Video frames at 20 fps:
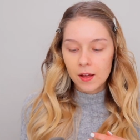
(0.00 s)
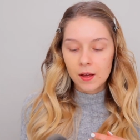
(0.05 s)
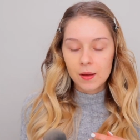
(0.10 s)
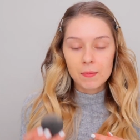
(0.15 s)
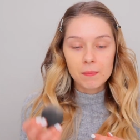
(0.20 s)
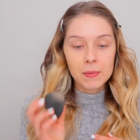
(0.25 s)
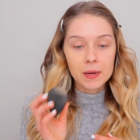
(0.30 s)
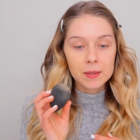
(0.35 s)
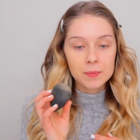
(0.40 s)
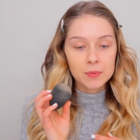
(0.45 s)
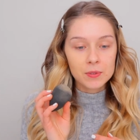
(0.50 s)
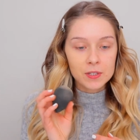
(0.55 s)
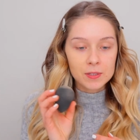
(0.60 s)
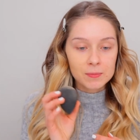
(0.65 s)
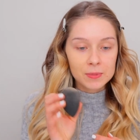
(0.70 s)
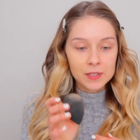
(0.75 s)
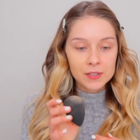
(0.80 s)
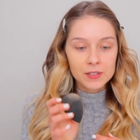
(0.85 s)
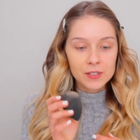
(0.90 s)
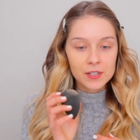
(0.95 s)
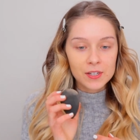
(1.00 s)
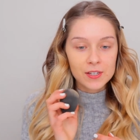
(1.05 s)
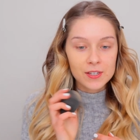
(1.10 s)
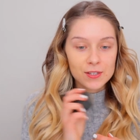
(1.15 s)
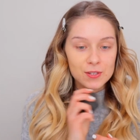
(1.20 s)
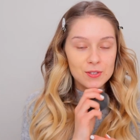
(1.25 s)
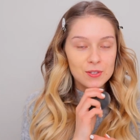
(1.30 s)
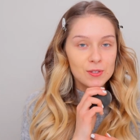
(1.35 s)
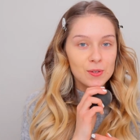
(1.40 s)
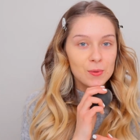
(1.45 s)
My beauty blender
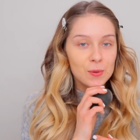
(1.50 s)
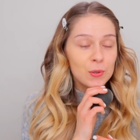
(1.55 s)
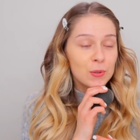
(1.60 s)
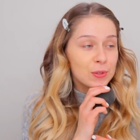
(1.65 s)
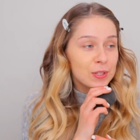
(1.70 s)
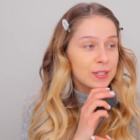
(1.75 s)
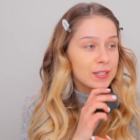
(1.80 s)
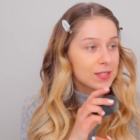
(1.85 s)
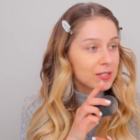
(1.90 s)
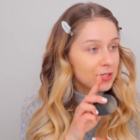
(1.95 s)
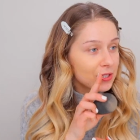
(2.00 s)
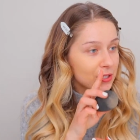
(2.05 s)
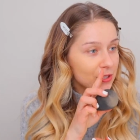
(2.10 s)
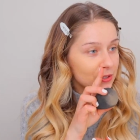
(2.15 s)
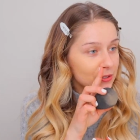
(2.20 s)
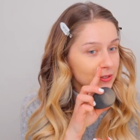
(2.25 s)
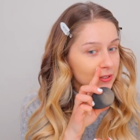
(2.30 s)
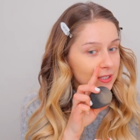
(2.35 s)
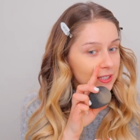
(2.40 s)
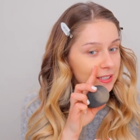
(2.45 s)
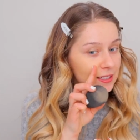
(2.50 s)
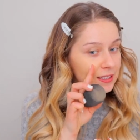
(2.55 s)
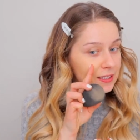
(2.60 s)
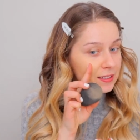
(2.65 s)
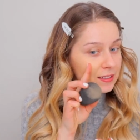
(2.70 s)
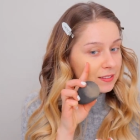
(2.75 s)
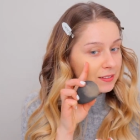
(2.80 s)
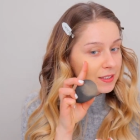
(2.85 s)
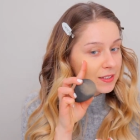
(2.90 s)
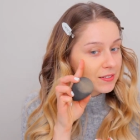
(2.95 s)
is so old that it's literally
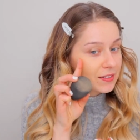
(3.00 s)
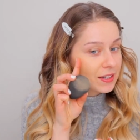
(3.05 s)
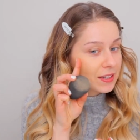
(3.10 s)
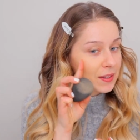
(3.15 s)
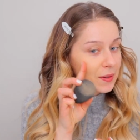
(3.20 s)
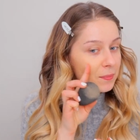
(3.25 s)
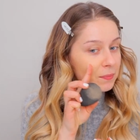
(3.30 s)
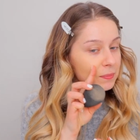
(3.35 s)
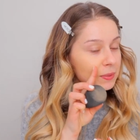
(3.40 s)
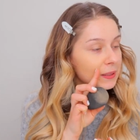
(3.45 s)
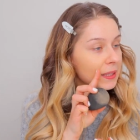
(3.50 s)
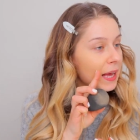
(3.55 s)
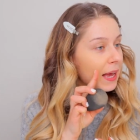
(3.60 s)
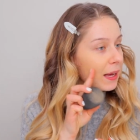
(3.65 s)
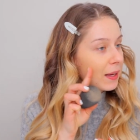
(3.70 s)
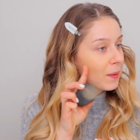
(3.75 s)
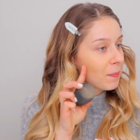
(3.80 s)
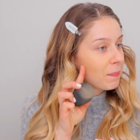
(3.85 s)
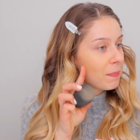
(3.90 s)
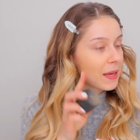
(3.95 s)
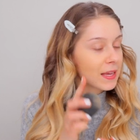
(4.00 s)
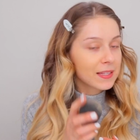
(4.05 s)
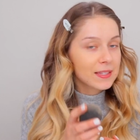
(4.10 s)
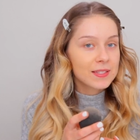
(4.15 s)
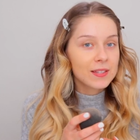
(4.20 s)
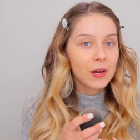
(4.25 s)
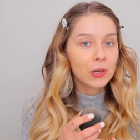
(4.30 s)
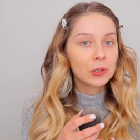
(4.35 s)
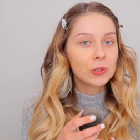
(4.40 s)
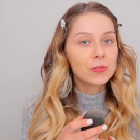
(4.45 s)
leaving black
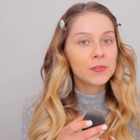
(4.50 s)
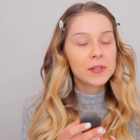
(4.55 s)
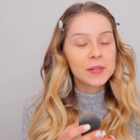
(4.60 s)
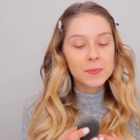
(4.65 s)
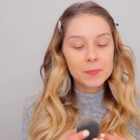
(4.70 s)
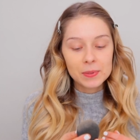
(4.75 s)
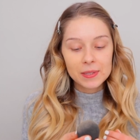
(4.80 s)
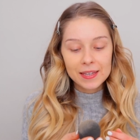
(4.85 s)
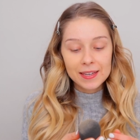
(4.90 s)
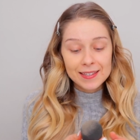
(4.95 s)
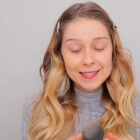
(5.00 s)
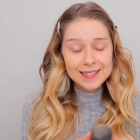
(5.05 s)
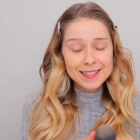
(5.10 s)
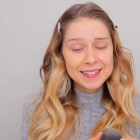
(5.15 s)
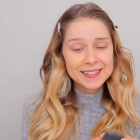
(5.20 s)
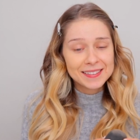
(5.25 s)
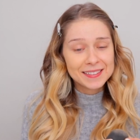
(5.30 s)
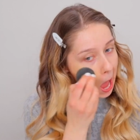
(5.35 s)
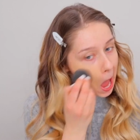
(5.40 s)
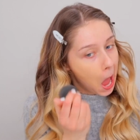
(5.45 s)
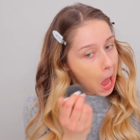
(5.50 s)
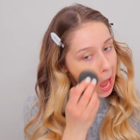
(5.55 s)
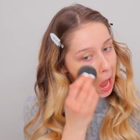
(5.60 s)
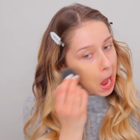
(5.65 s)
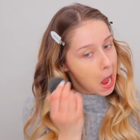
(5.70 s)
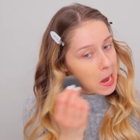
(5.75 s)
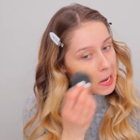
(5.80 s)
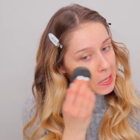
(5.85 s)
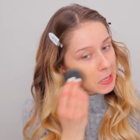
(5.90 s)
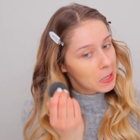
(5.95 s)
bits all over the place.
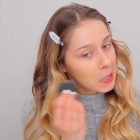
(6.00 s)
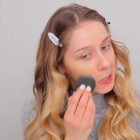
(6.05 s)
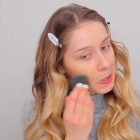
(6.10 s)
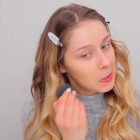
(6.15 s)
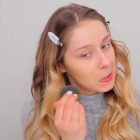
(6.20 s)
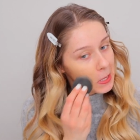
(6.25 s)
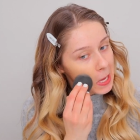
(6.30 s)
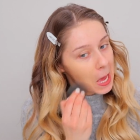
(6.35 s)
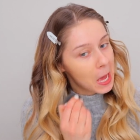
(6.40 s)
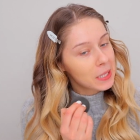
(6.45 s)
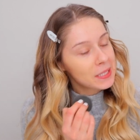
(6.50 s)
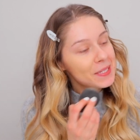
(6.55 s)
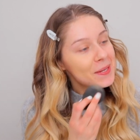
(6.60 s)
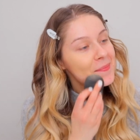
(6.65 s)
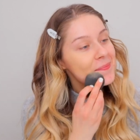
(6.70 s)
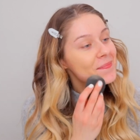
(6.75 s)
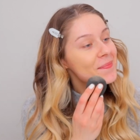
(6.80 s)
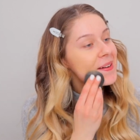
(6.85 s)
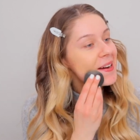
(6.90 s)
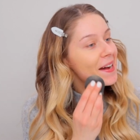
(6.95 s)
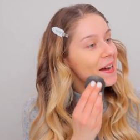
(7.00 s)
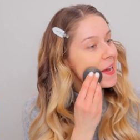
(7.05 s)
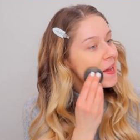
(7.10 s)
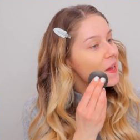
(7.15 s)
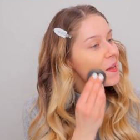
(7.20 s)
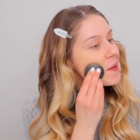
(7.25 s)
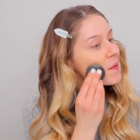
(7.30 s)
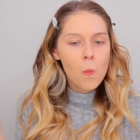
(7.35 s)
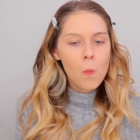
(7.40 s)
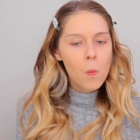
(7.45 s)
Excuse that,
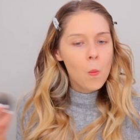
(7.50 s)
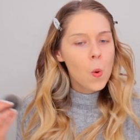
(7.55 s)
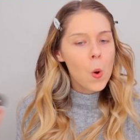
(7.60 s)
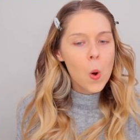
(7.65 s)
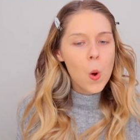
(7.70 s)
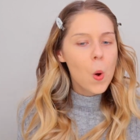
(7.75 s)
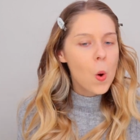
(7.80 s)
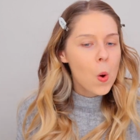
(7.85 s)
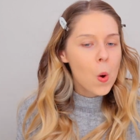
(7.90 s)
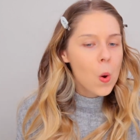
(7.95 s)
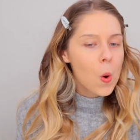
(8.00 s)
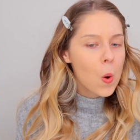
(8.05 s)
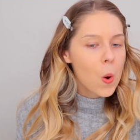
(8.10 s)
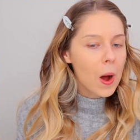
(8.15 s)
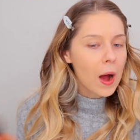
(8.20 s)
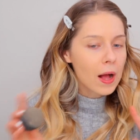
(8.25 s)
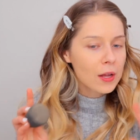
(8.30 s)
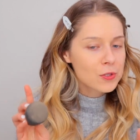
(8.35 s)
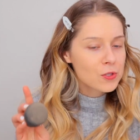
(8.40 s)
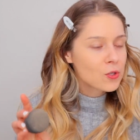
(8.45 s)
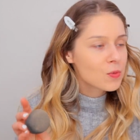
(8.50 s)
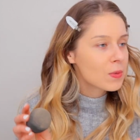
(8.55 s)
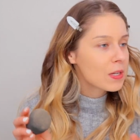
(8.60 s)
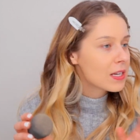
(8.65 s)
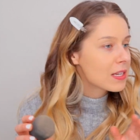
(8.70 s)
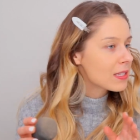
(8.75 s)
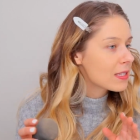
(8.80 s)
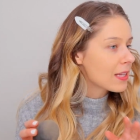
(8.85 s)
but I'll zoom in in a